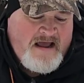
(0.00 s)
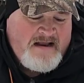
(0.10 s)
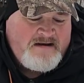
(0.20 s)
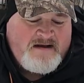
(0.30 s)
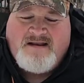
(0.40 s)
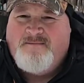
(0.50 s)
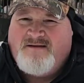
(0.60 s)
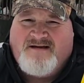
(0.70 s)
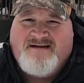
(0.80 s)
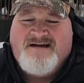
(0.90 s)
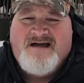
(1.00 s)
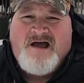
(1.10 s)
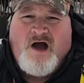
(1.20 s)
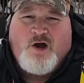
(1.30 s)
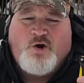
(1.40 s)
And uh, let me tell you,
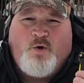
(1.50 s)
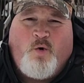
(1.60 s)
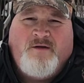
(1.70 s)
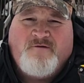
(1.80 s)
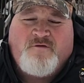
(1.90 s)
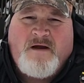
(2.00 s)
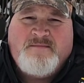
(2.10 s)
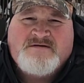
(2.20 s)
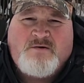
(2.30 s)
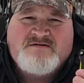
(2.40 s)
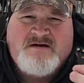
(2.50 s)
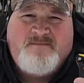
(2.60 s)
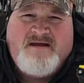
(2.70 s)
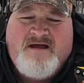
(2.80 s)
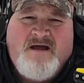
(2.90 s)
a good holding frame is always gonna
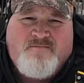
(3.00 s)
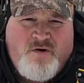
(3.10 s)
be